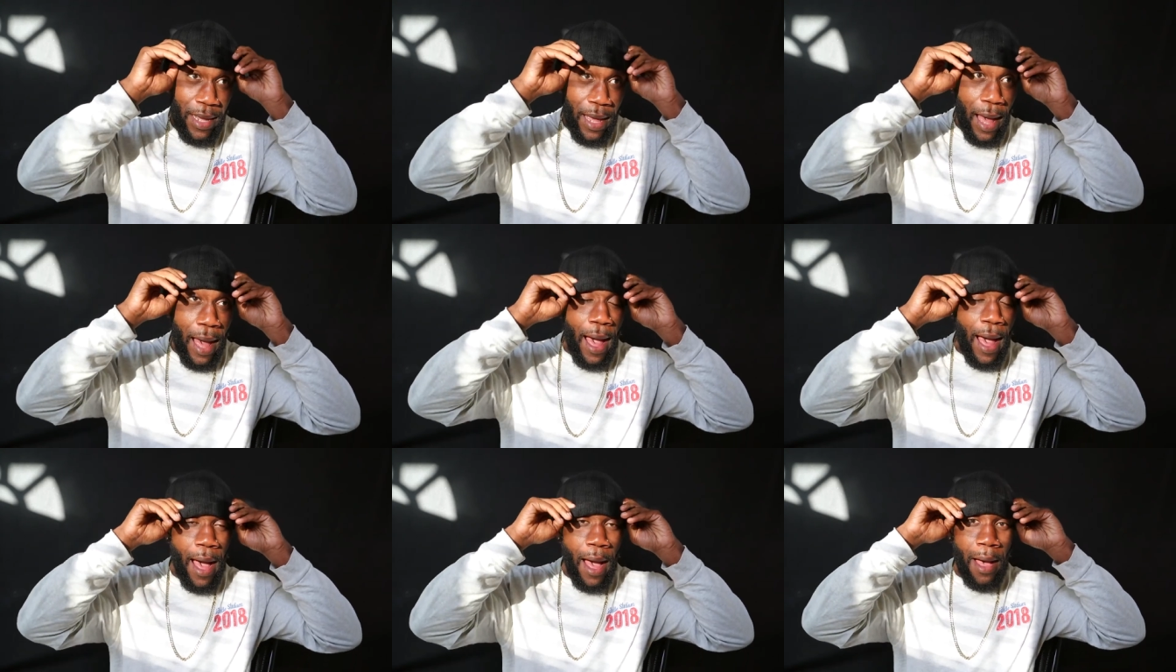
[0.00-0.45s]

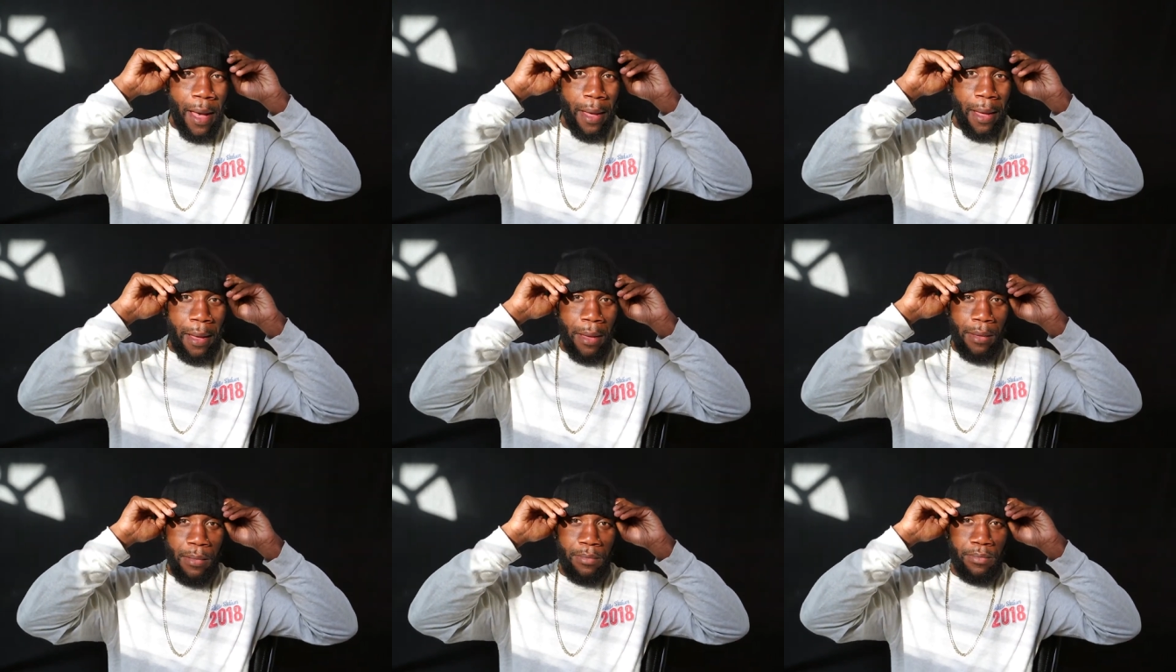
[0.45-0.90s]

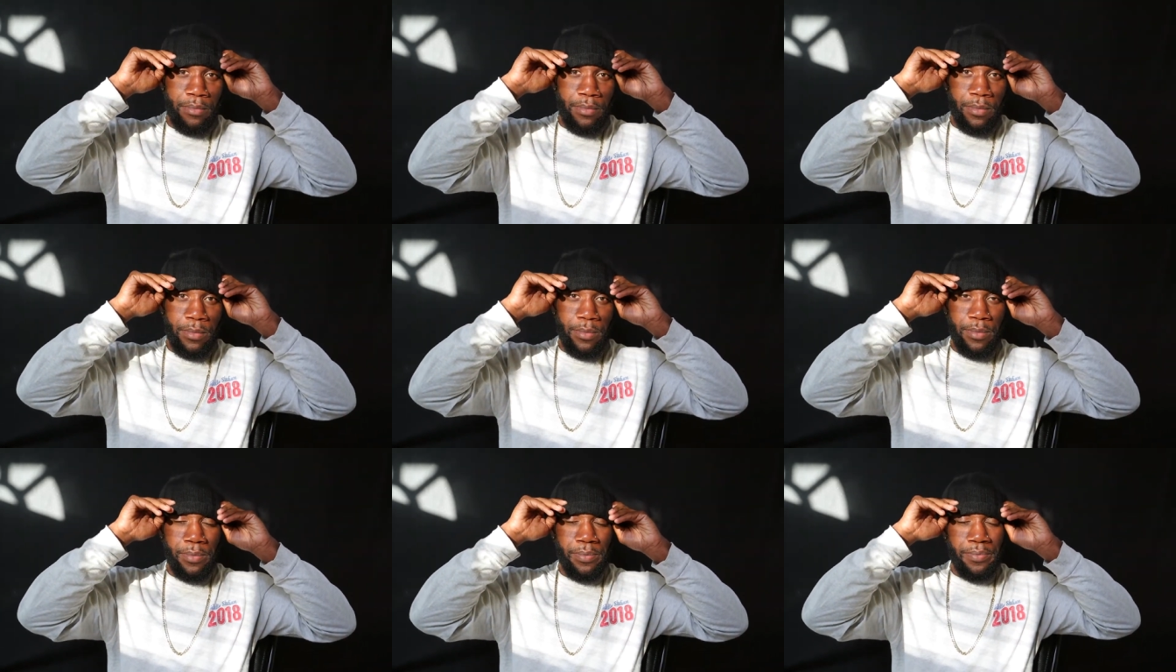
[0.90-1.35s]
Um,
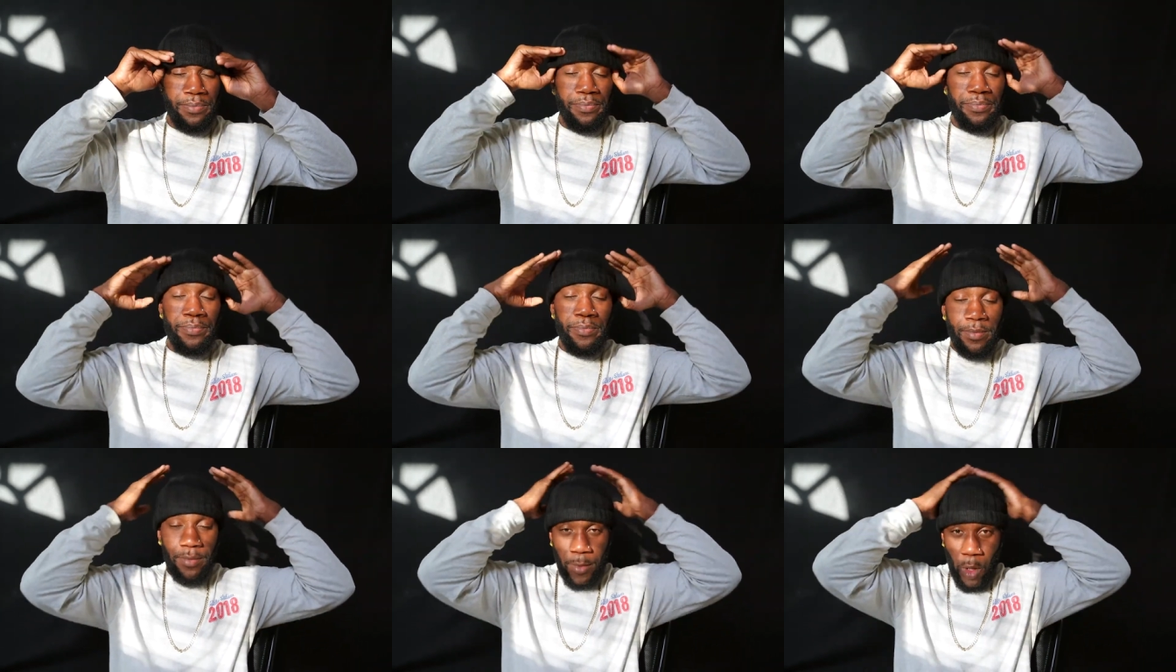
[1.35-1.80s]

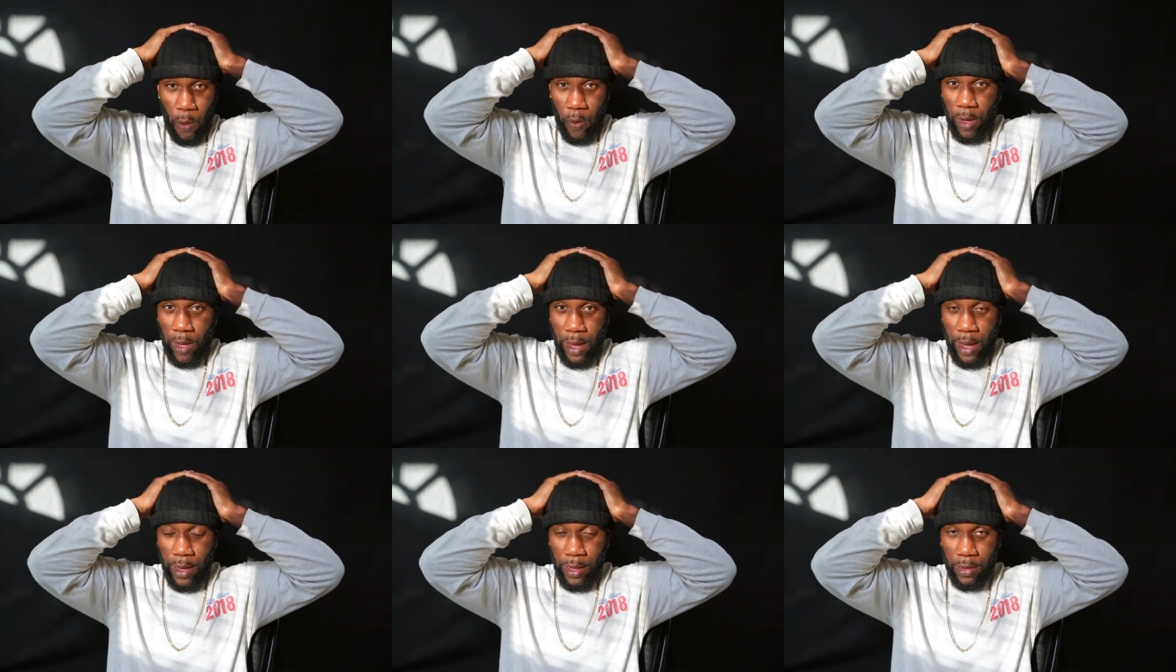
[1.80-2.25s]

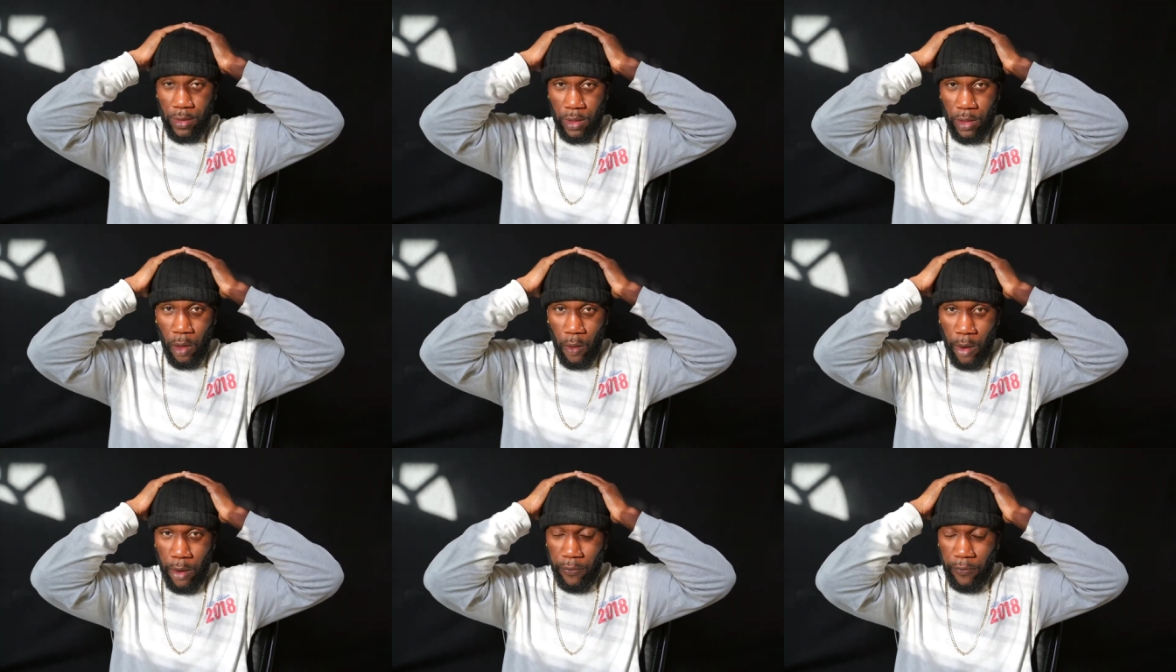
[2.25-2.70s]
okay,
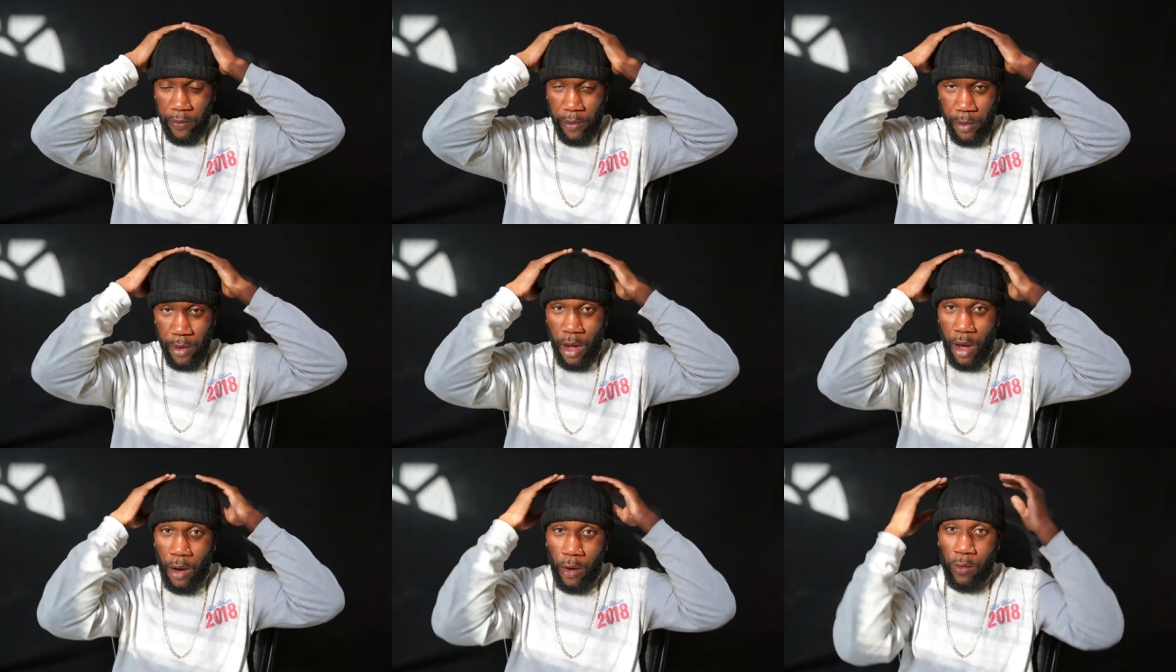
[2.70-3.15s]
so if you
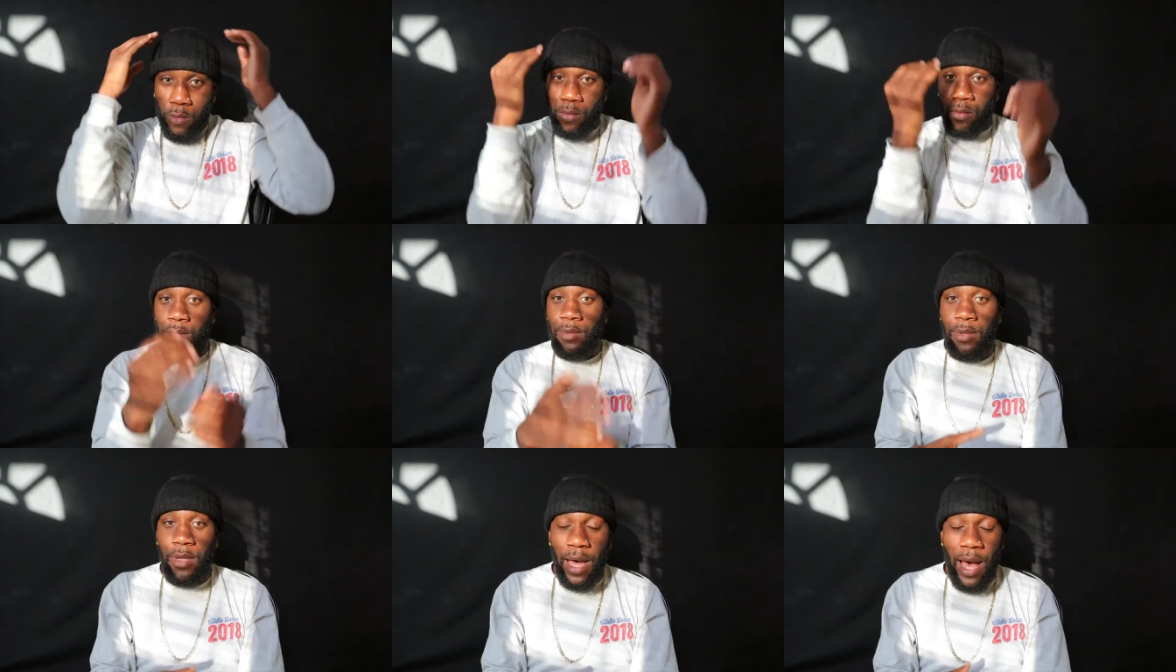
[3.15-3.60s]
know
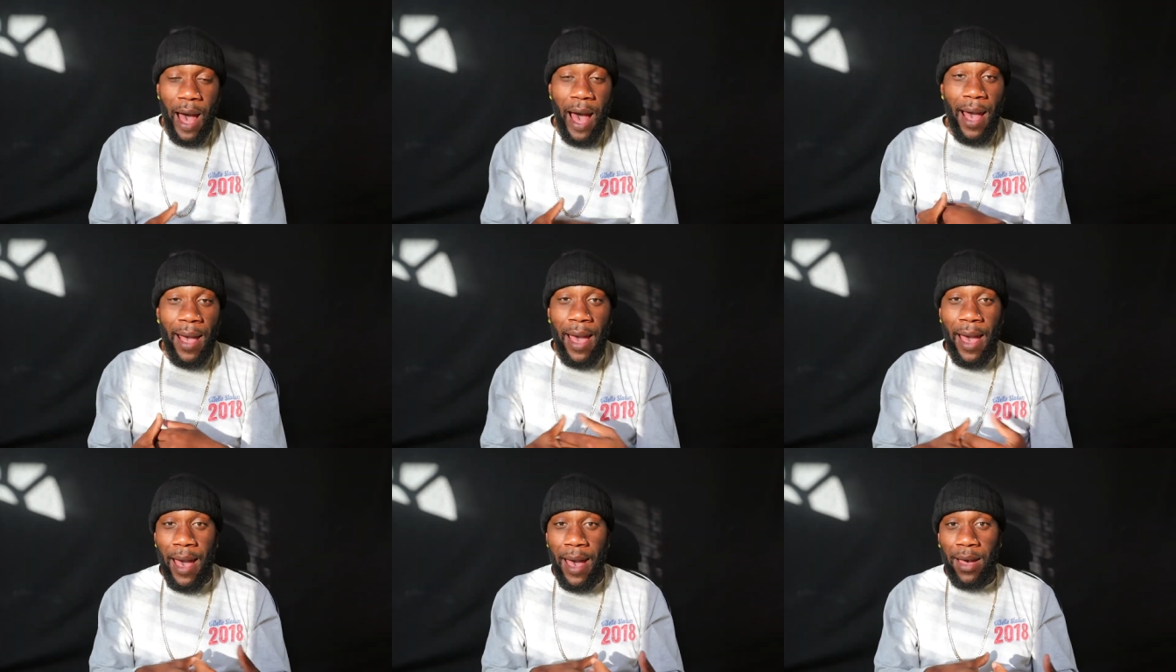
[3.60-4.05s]
that
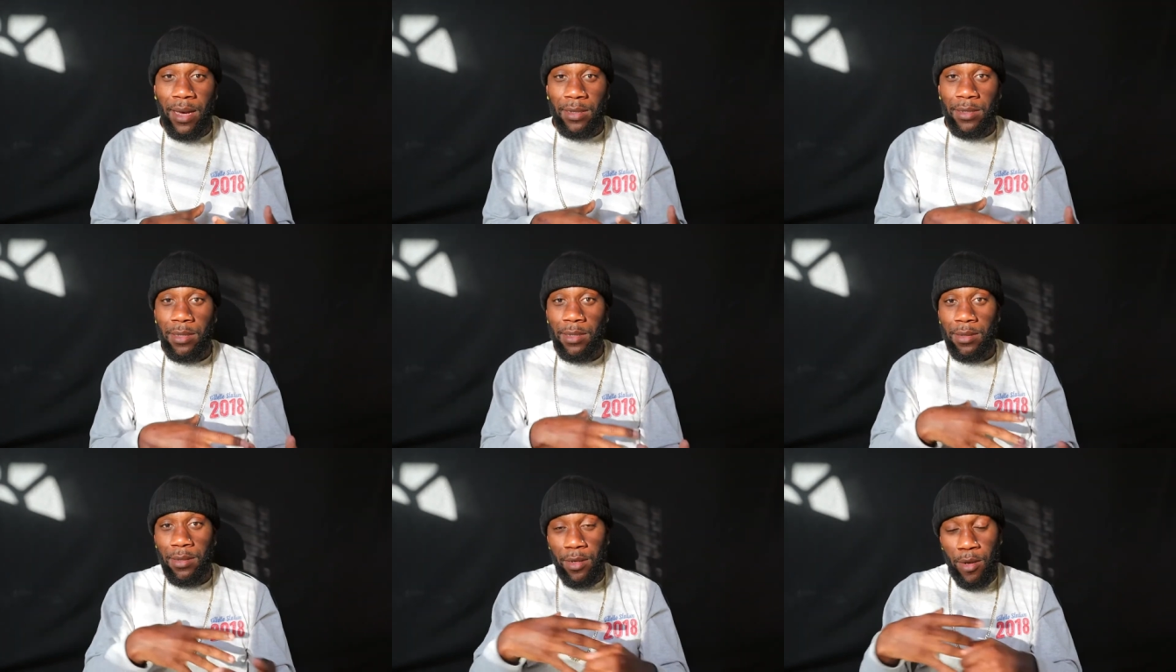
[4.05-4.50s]
I
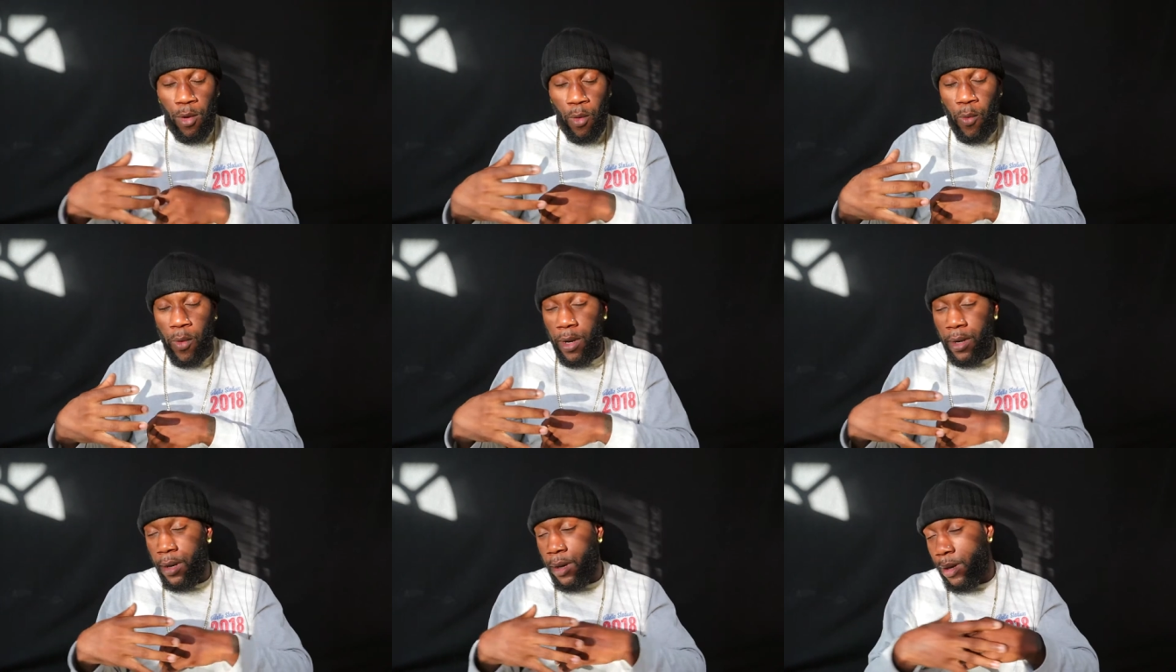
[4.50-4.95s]
act or
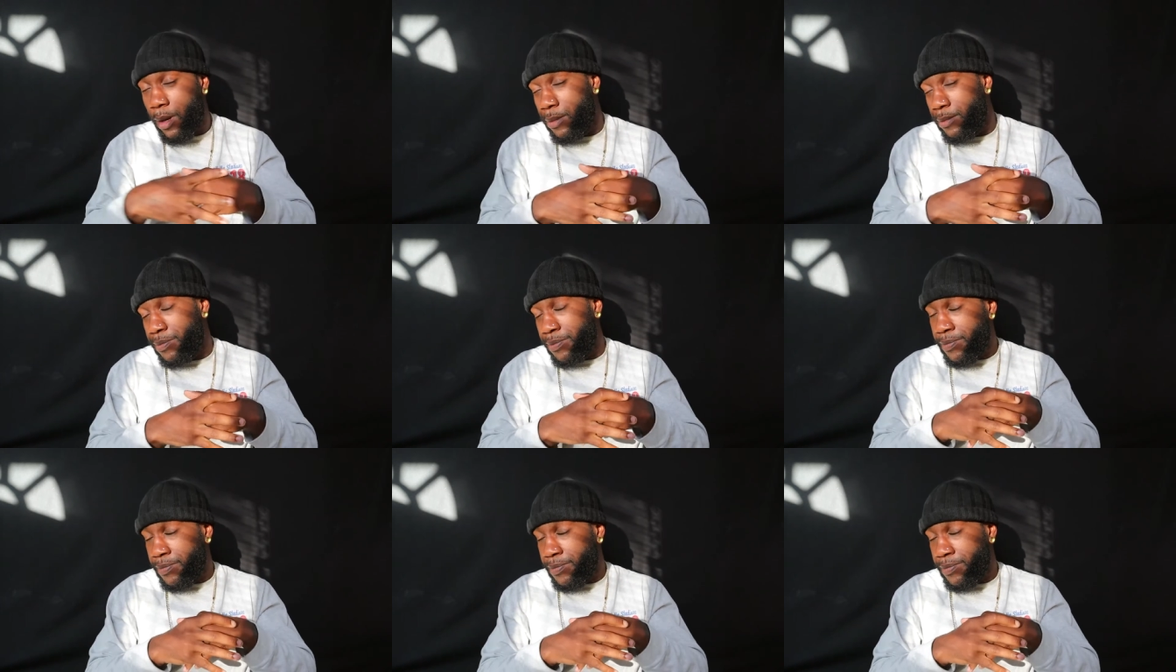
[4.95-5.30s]
whatnot,